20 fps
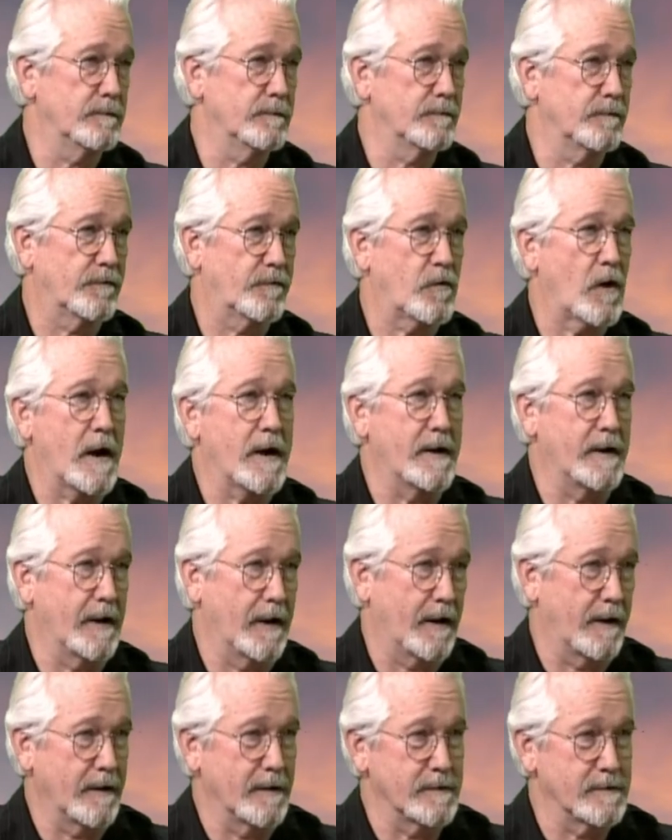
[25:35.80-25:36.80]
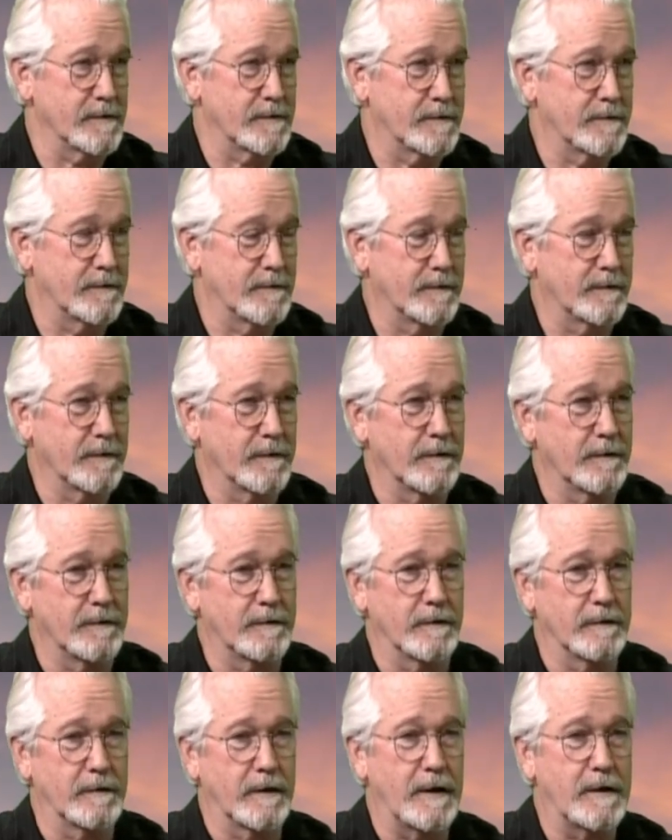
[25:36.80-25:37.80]
frightening it is,
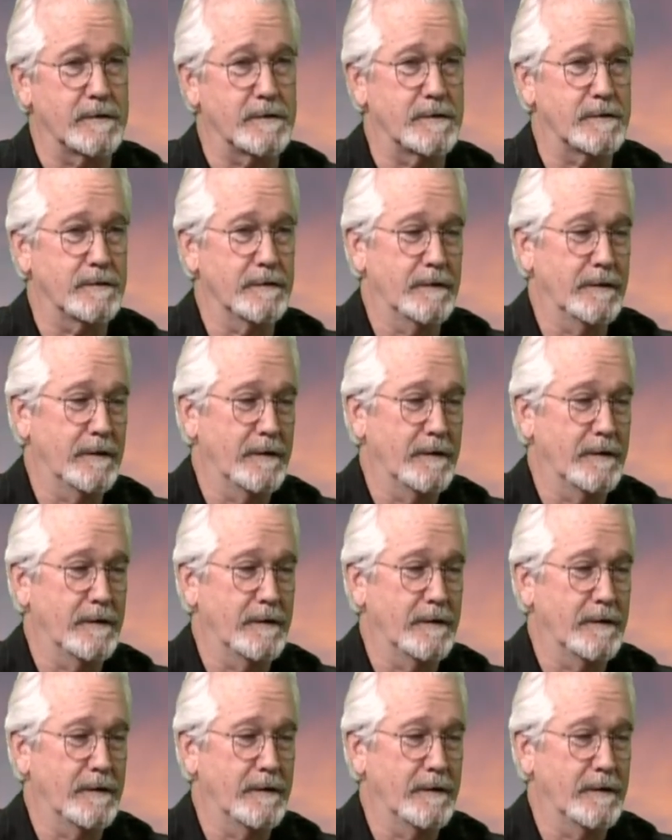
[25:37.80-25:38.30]
the less,